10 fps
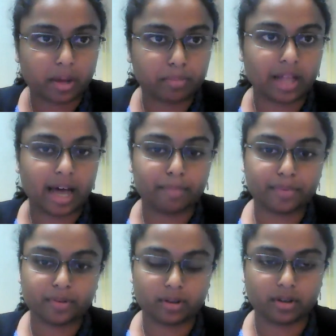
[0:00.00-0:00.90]
sample app
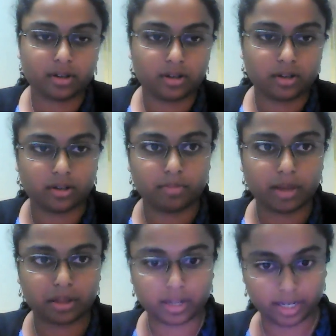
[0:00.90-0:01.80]

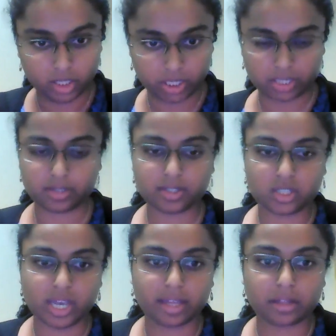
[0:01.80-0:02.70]
basically just
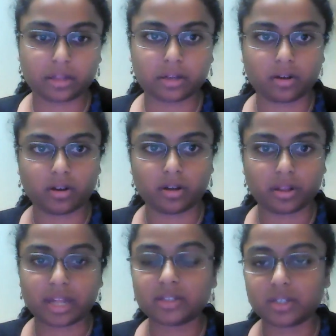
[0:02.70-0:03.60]
takes
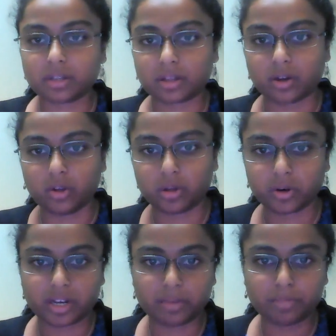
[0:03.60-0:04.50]
a sentence that a
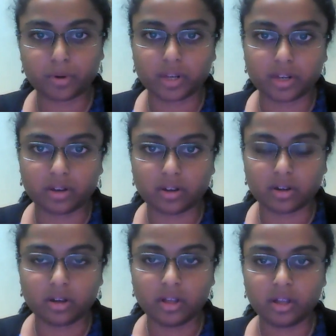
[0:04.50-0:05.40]
user can input in
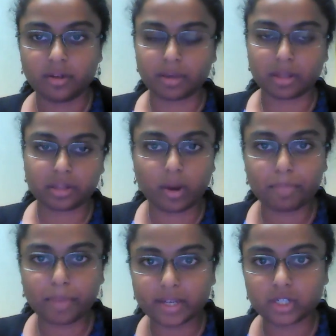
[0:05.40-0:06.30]
a basic
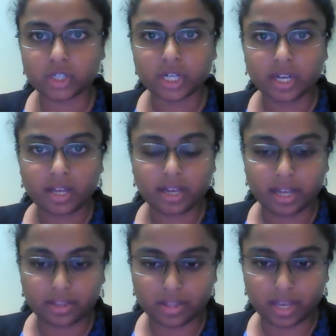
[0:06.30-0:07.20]
web page,
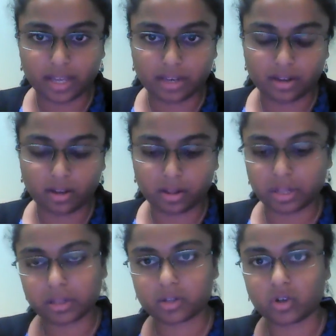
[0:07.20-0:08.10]
and then
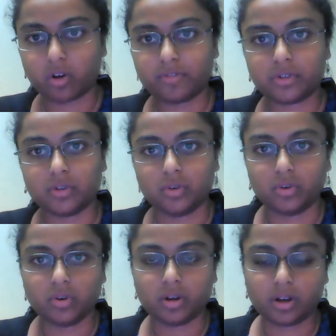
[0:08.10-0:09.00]
sends it off
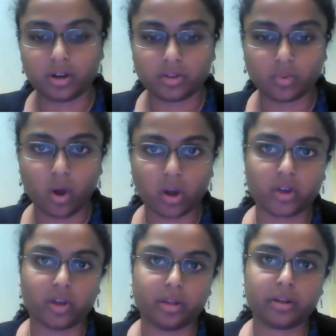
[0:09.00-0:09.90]
to the
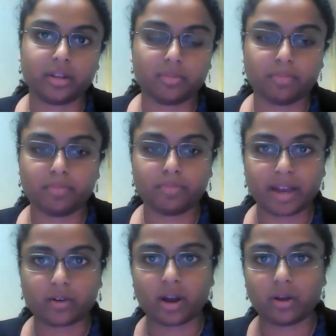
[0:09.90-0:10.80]
workers in the
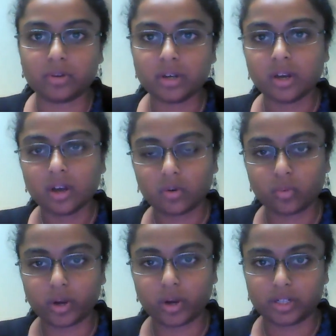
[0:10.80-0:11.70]
background,
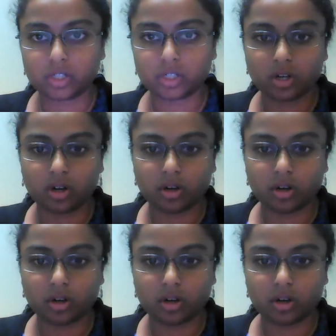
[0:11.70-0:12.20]
which